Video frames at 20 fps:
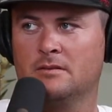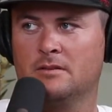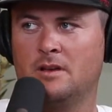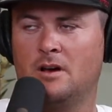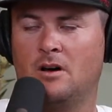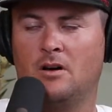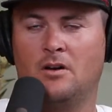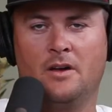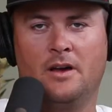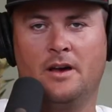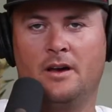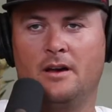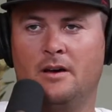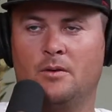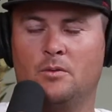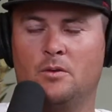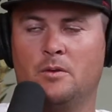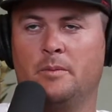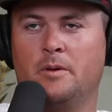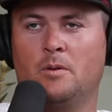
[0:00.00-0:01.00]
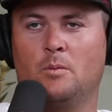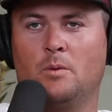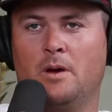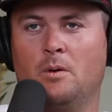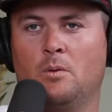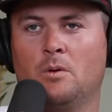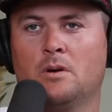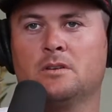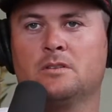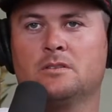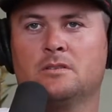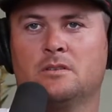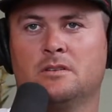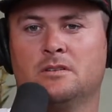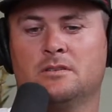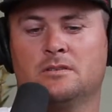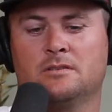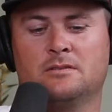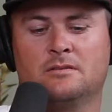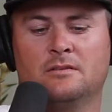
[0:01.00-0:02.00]
Yeah. Oh yeah. I would have been way worse
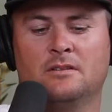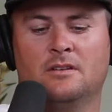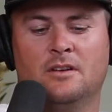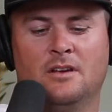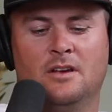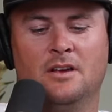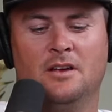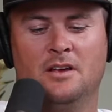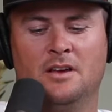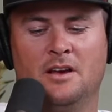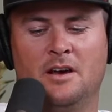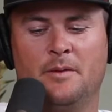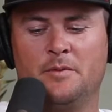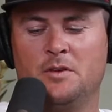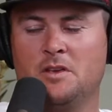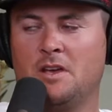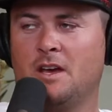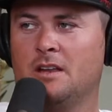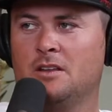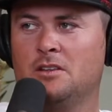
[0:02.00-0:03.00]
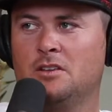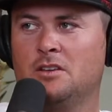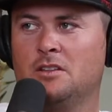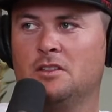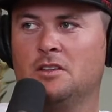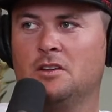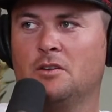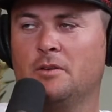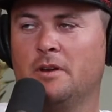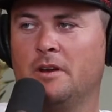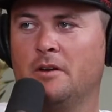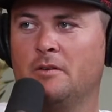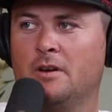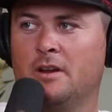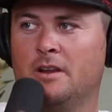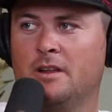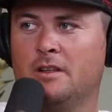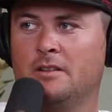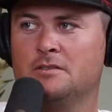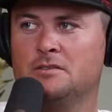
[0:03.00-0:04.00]
because, I mean, you get the arena
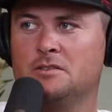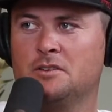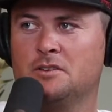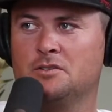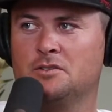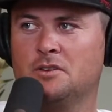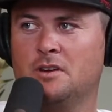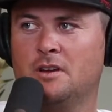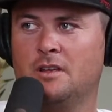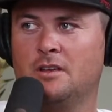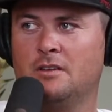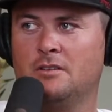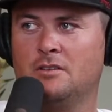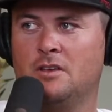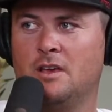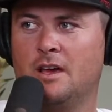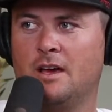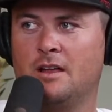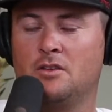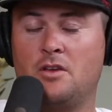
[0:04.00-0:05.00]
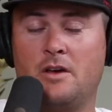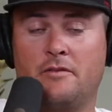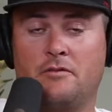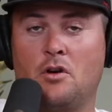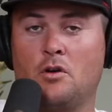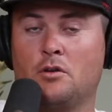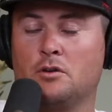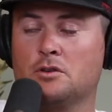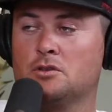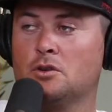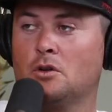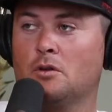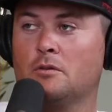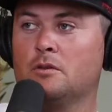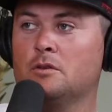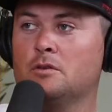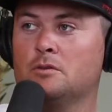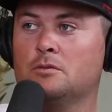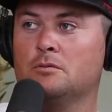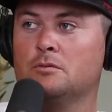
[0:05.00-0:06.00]
ready, the steers ready. You have no control over
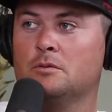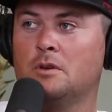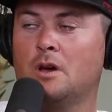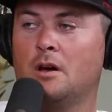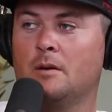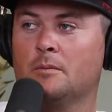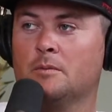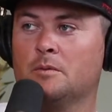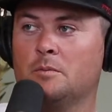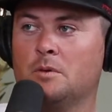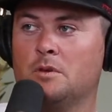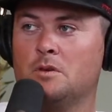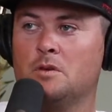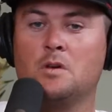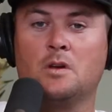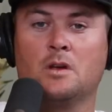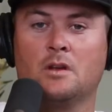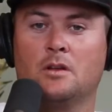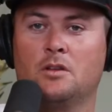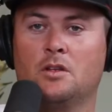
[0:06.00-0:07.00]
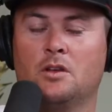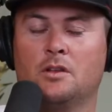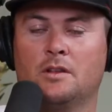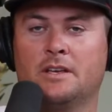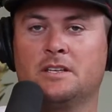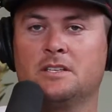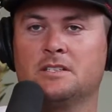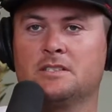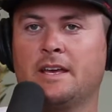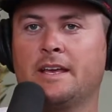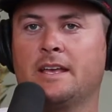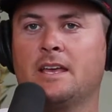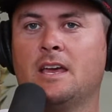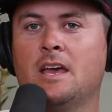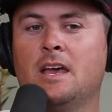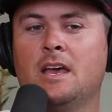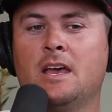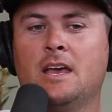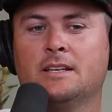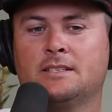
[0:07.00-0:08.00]
who comes, but it's
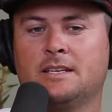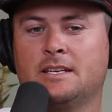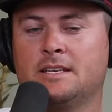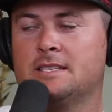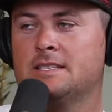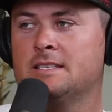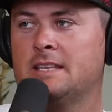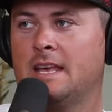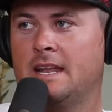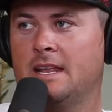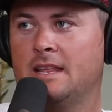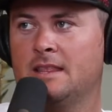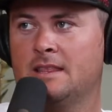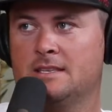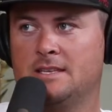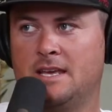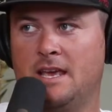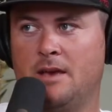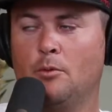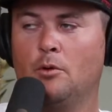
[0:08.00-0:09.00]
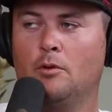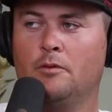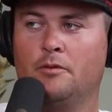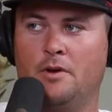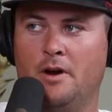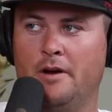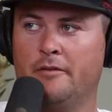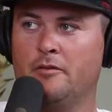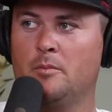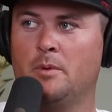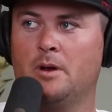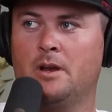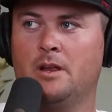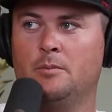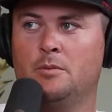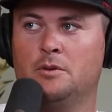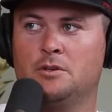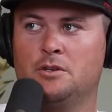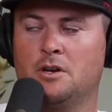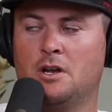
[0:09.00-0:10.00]
like setting the table for everybody,
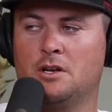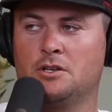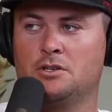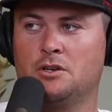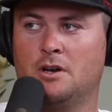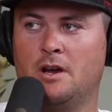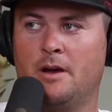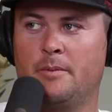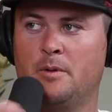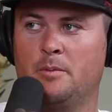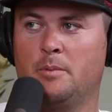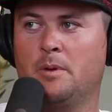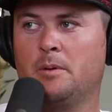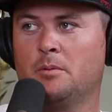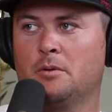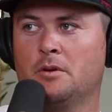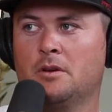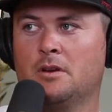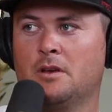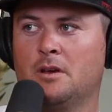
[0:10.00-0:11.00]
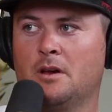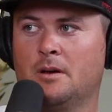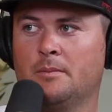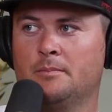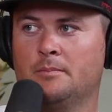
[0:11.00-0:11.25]
but you're not sure how many people are going to come.